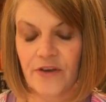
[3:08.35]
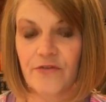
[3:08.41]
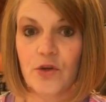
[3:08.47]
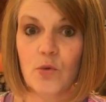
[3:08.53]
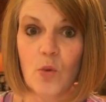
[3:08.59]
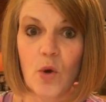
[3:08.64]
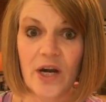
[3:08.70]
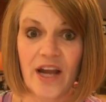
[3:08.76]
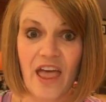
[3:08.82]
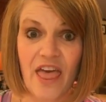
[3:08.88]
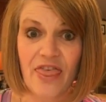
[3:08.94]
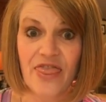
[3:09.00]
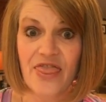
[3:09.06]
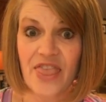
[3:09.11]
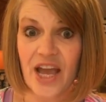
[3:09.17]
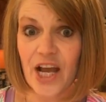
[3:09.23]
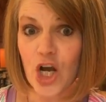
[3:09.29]
If you want it
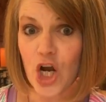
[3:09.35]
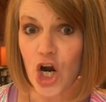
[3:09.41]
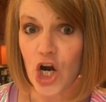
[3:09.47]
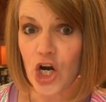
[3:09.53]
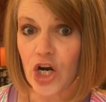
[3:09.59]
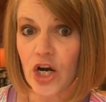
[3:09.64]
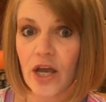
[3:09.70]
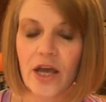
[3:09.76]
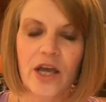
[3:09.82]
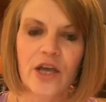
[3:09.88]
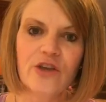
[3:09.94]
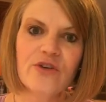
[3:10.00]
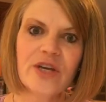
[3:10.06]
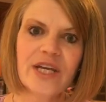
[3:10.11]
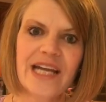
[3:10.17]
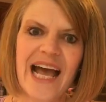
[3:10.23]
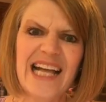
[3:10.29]
thicker,
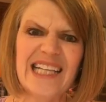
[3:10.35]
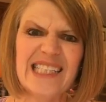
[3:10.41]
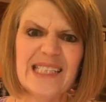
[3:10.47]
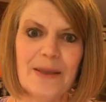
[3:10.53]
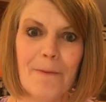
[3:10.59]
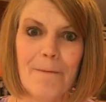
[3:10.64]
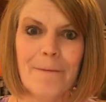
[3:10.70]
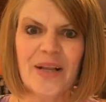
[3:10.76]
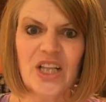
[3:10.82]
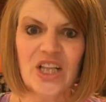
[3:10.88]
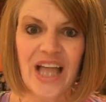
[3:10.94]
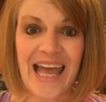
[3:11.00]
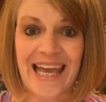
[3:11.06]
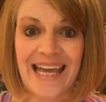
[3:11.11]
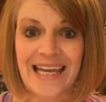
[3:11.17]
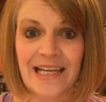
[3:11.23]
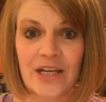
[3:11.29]
you can add some
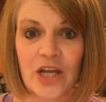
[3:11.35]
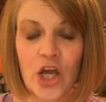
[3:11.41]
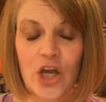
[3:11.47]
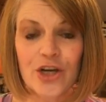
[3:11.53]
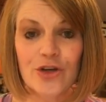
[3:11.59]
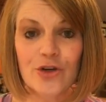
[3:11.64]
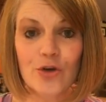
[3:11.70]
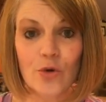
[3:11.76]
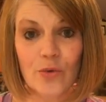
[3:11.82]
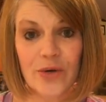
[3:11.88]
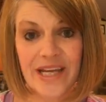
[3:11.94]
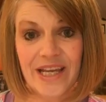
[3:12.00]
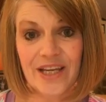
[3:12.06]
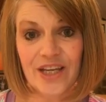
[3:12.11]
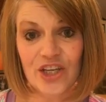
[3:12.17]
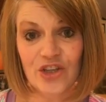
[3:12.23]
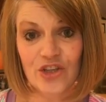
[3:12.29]
plain
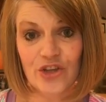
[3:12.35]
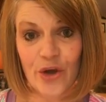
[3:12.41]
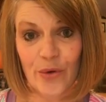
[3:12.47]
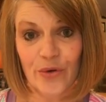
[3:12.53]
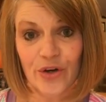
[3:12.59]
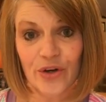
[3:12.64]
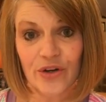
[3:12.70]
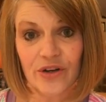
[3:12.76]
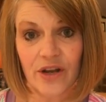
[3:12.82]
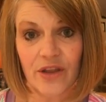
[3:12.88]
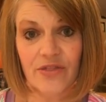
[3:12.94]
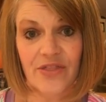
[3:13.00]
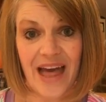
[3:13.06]
Greek yogurt.